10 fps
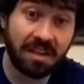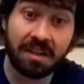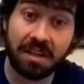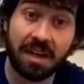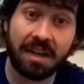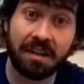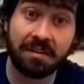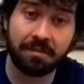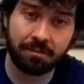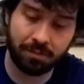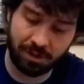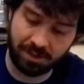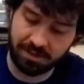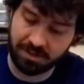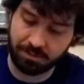guide, but it
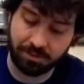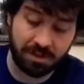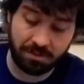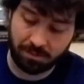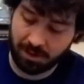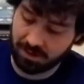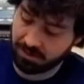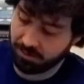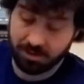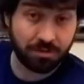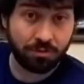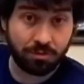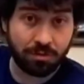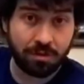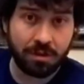is complete in box, which is
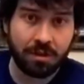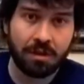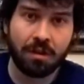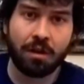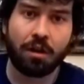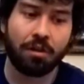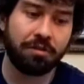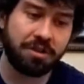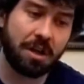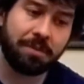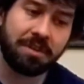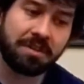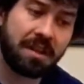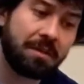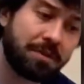cool. Although Japanese
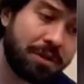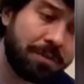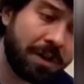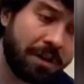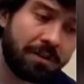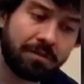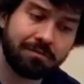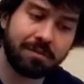games are about